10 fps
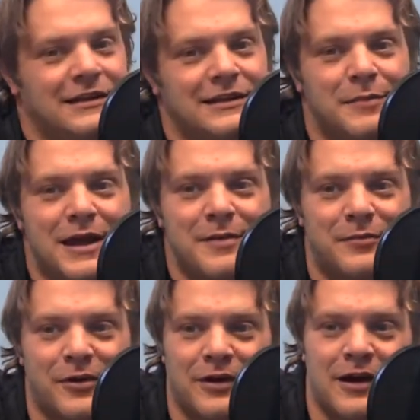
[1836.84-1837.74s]
then the
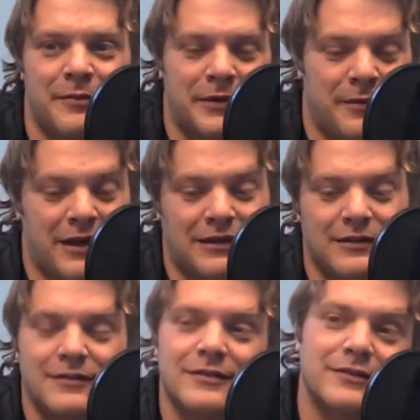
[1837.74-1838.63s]
band broke up, and I'm like,
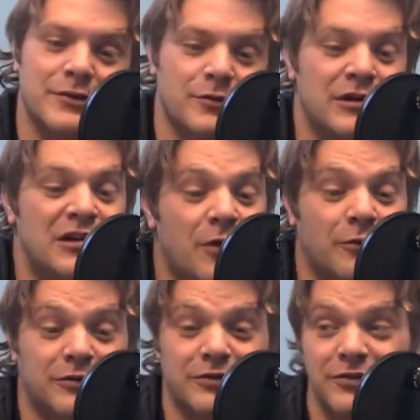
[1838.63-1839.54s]
dude, who
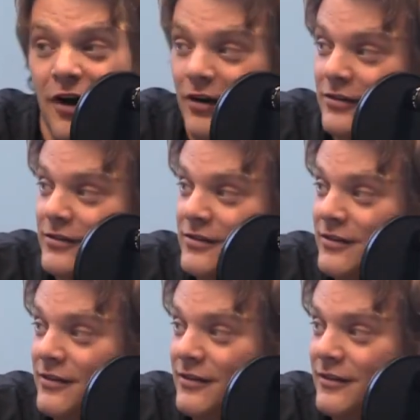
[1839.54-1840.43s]
wrote the songs?
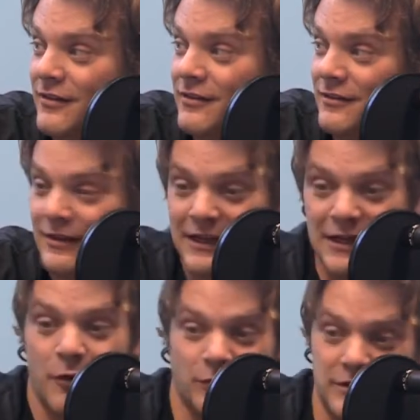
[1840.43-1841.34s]

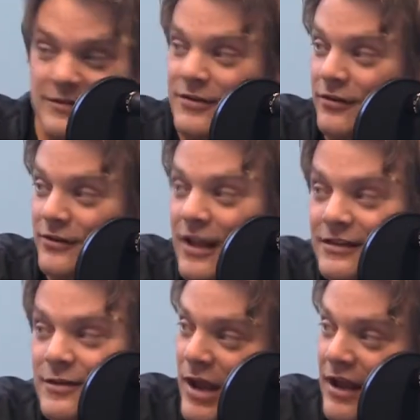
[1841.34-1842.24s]
He wrote the songs,
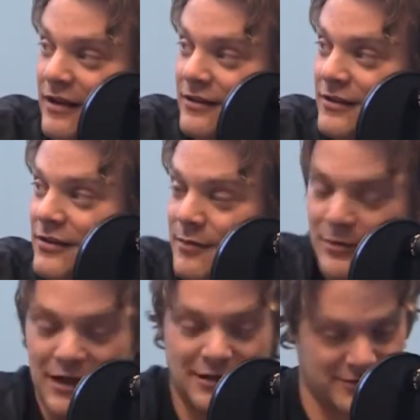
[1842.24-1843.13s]
not the band. So I'm
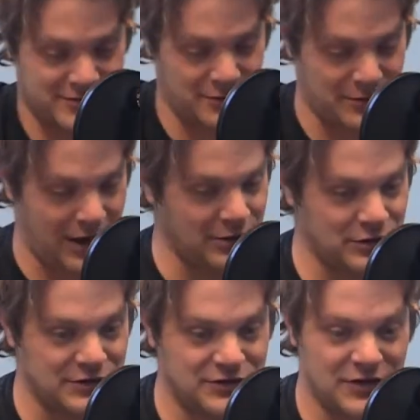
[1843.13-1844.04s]
like, so now you
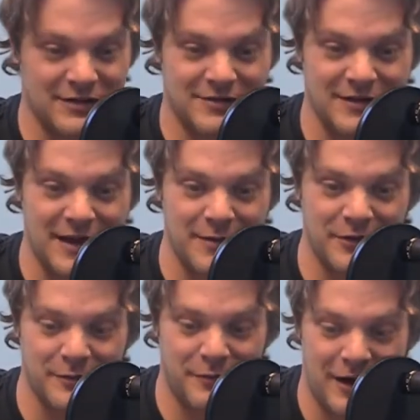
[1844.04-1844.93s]
just change the name
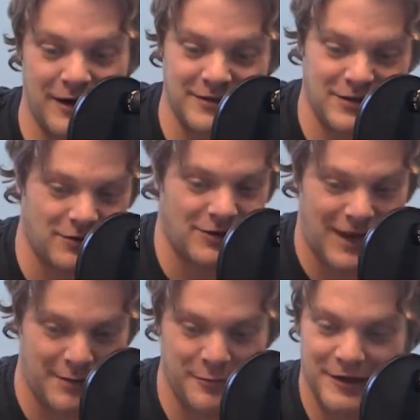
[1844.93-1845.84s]
of your band to your
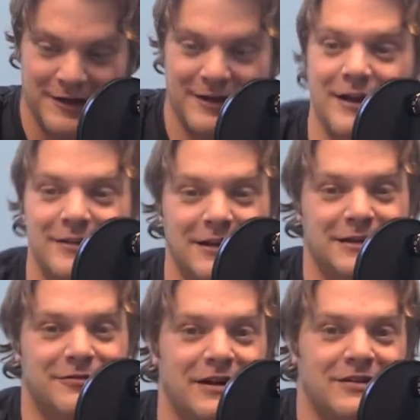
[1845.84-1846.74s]
name, and then
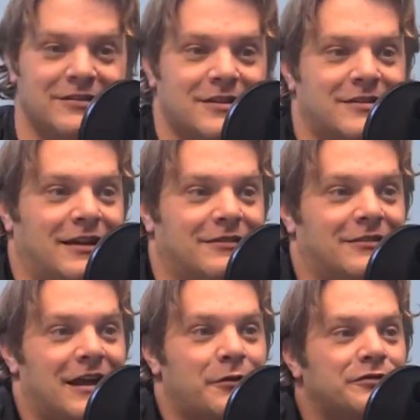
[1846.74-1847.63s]
you finish the thing.
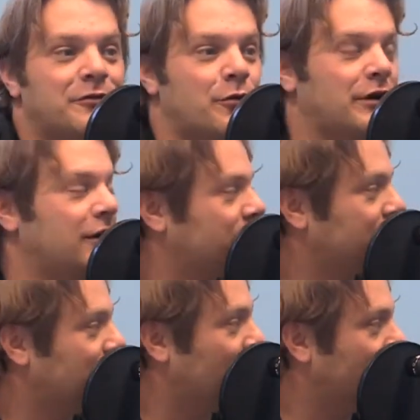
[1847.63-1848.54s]
Well, that was 4 years
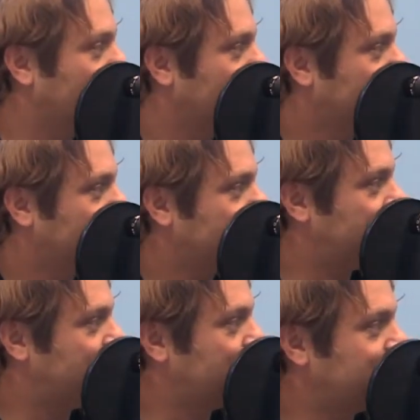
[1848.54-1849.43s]
ago.
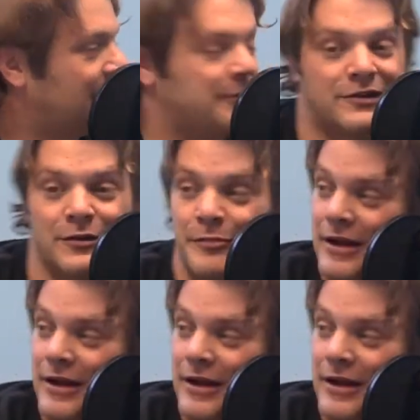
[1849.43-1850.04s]
Studio time still